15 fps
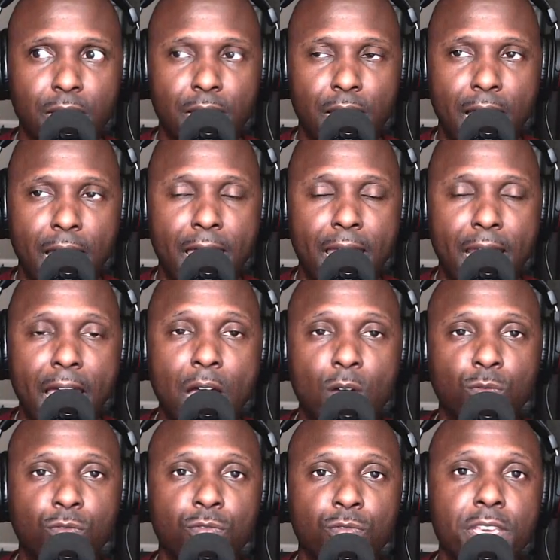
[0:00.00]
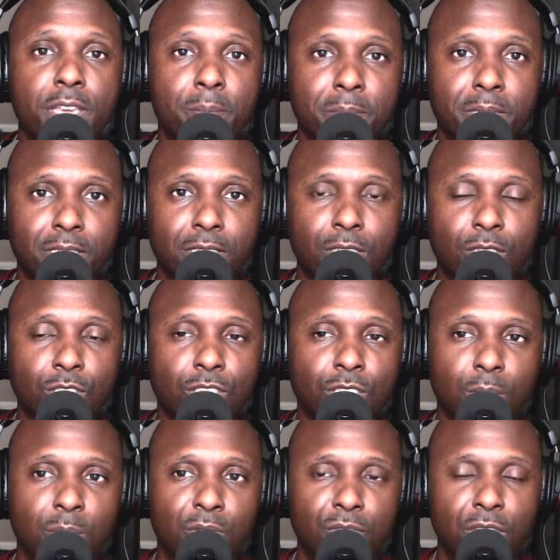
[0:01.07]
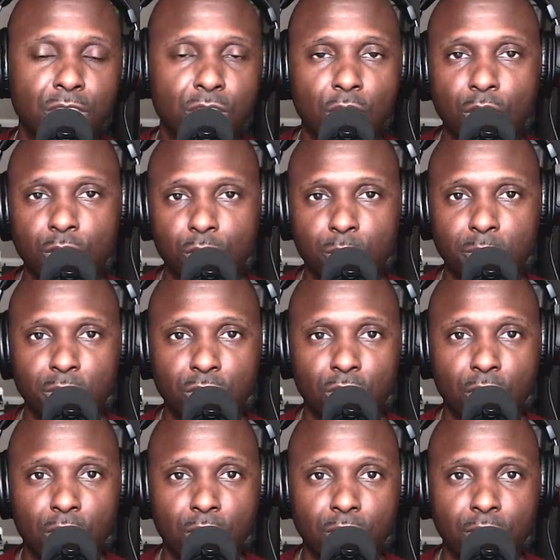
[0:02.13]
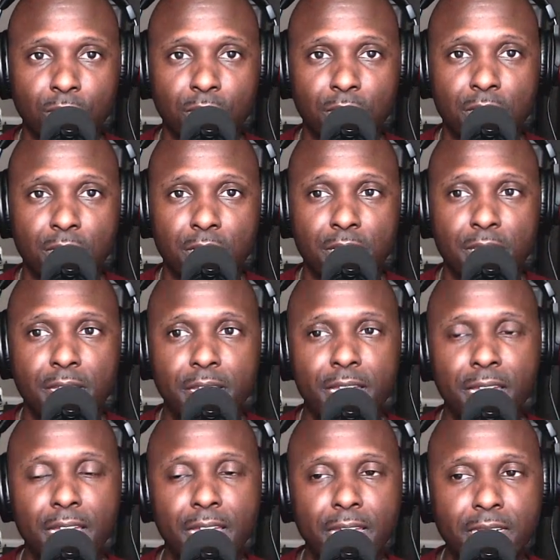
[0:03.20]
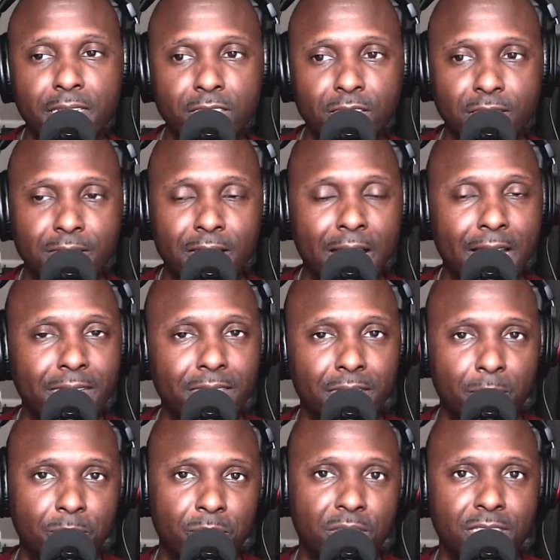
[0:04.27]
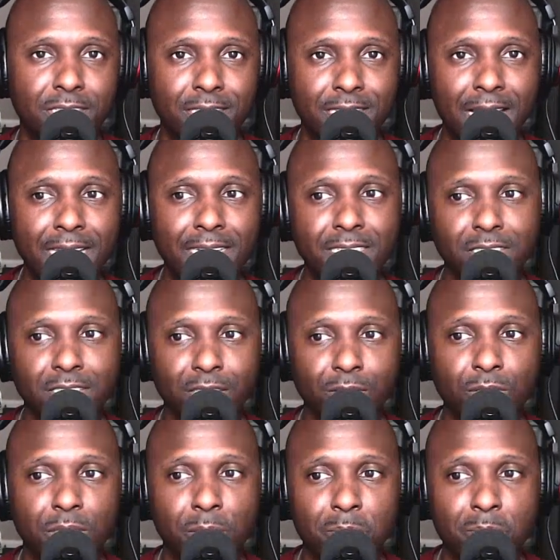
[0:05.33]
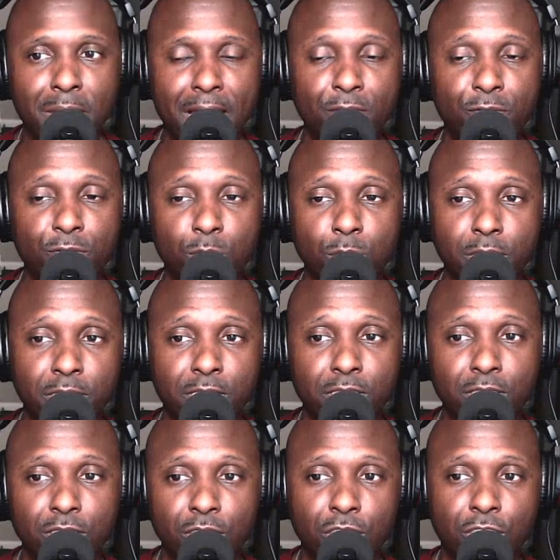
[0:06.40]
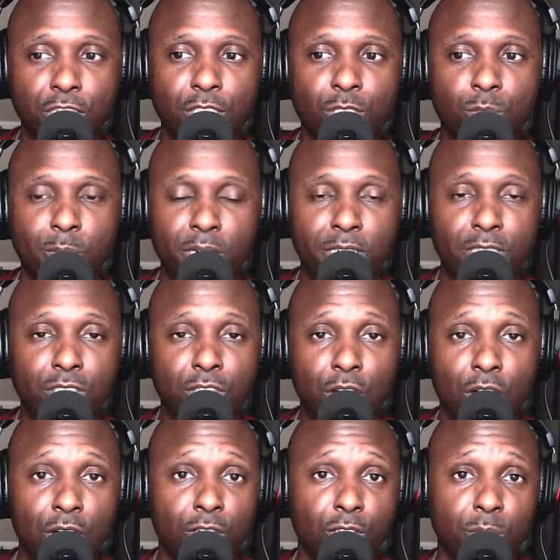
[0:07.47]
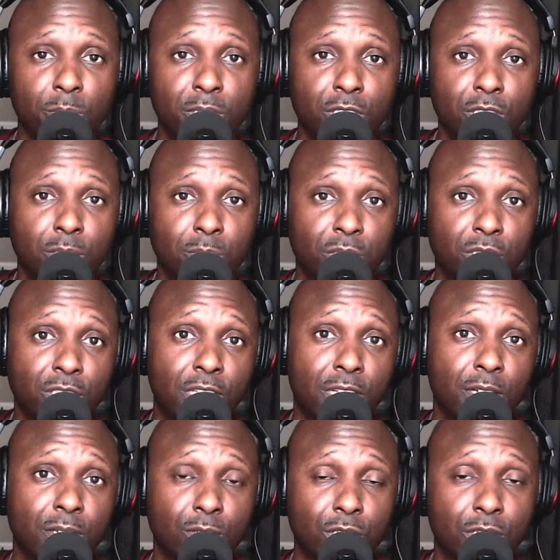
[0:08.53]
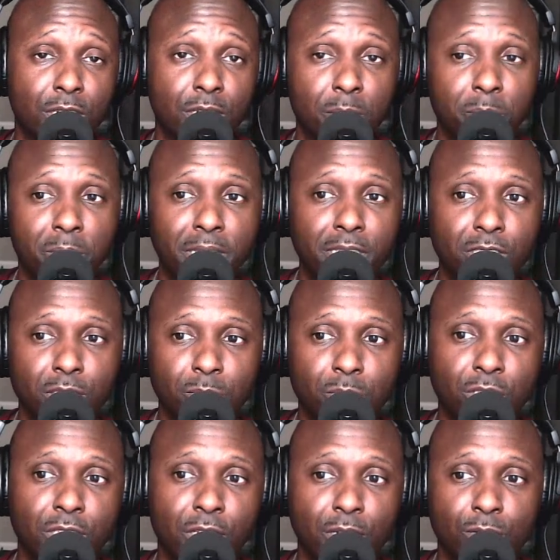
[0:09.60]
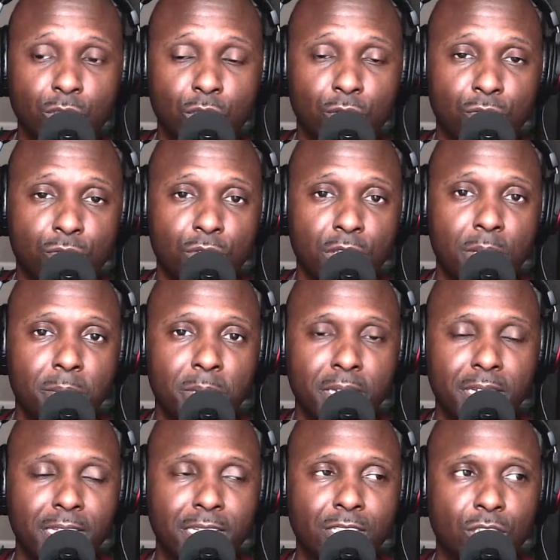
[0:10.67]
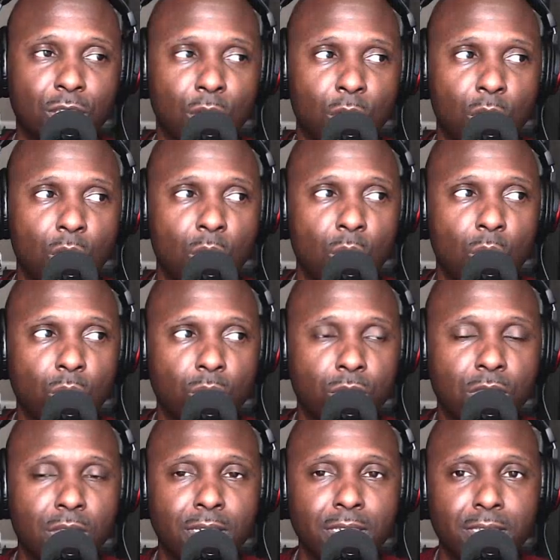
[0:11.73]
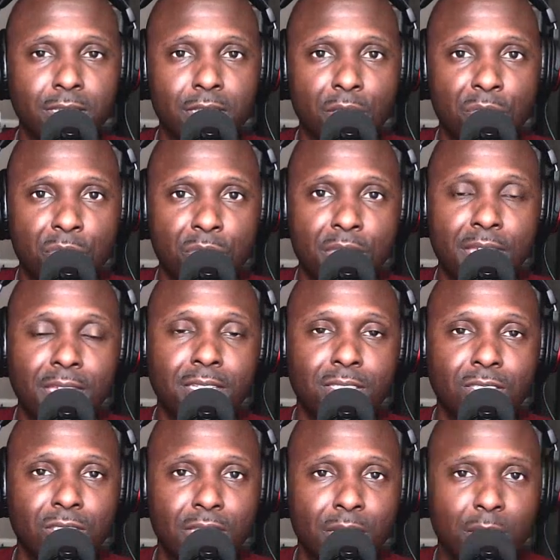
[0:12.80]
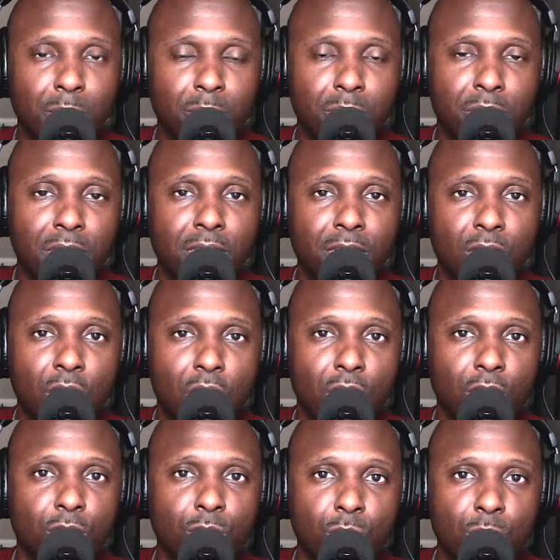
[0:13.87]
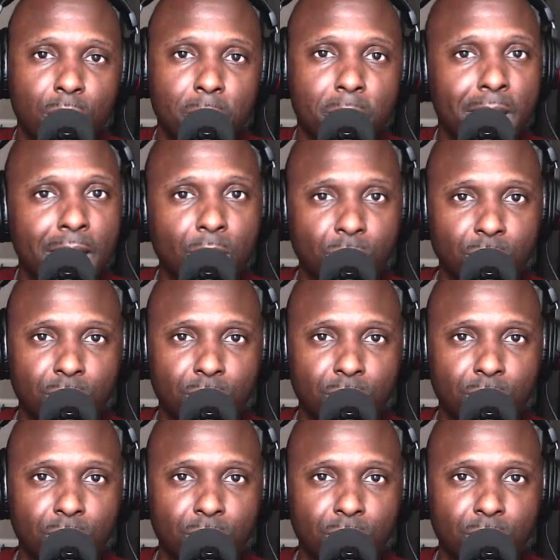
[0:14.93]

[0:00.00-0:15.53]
how vehement some of these arguments are. And it's not necessarily baffling just because the arguments themselves and the debates themselves are vehement. It's the things that are being argued about.